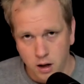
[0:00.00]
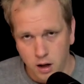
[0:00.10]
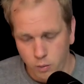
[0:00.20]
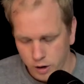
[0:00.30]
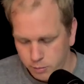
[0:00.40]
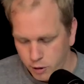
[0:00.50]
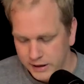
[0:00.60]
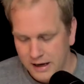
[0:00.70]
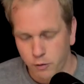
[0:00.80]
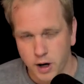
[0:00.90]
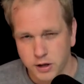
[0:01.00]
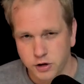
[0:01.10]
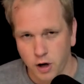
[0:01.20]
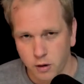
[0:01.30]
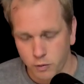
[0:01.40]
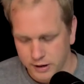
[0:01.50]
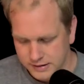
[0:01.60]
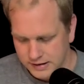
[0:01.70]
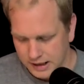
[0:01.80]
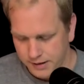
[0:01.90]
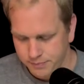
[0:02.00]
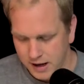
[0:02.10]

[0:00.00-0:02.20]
I want to point out what I don't want to see.